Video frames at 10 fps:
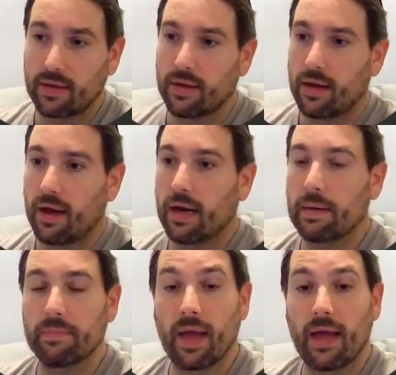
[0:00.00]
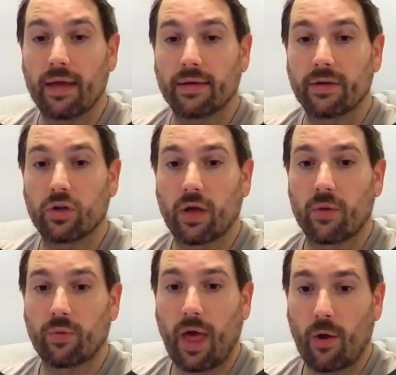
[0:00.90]
And Claude
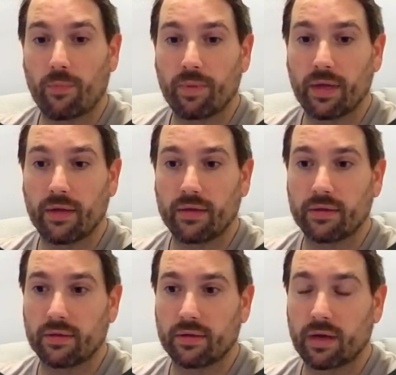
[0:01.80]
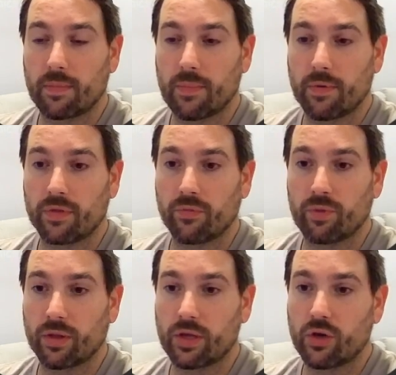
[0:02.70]
will help me come up with
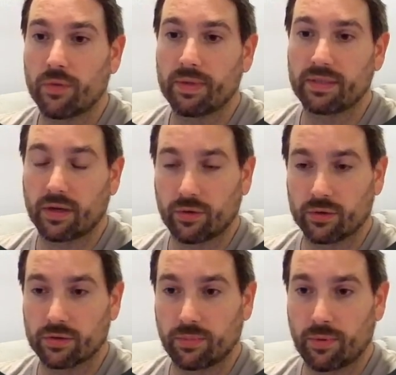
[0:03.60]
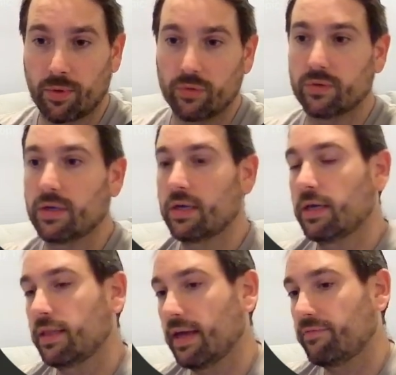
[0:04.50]
really good materials to promote
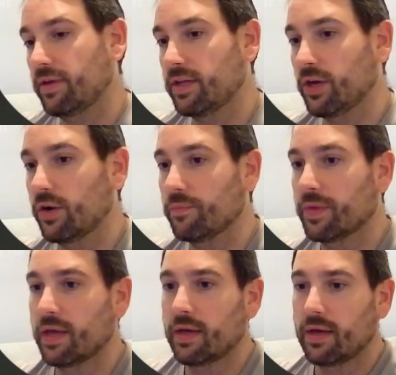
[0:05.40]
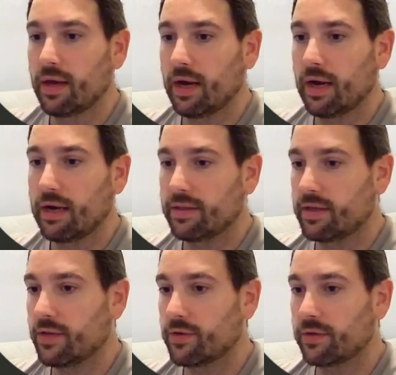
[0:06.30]
that video. The
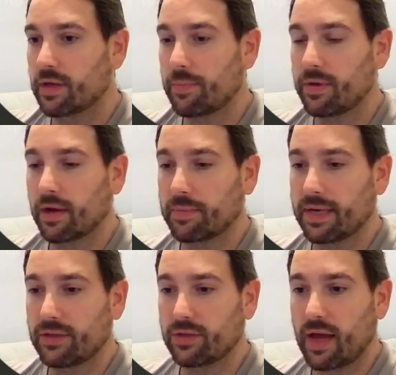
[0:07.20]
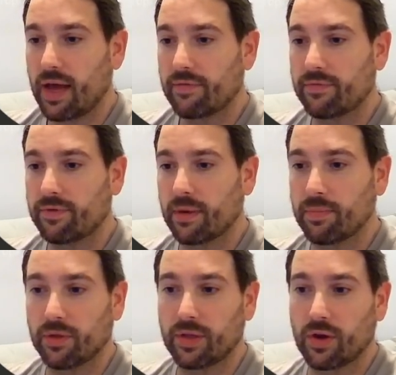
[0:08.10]
other type of documentation I have that I'm
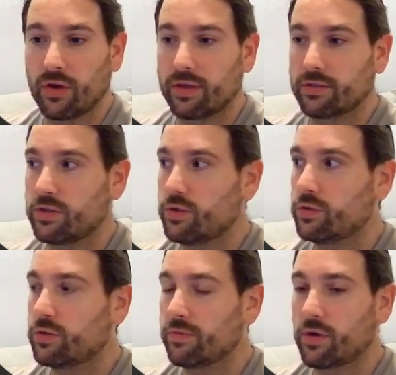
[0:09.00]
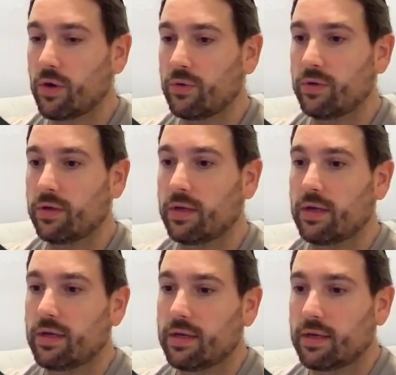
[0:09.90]
building on is a YouTube code
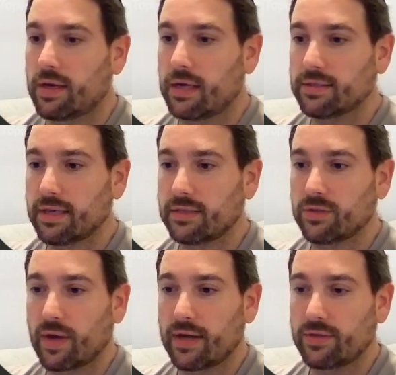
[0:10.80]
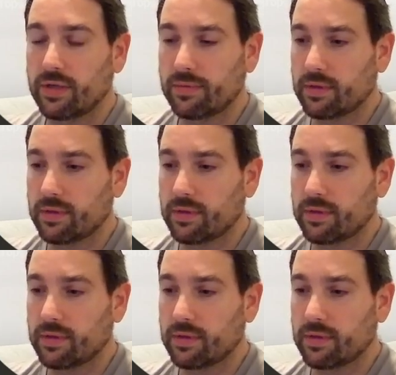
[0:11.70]
content strategy.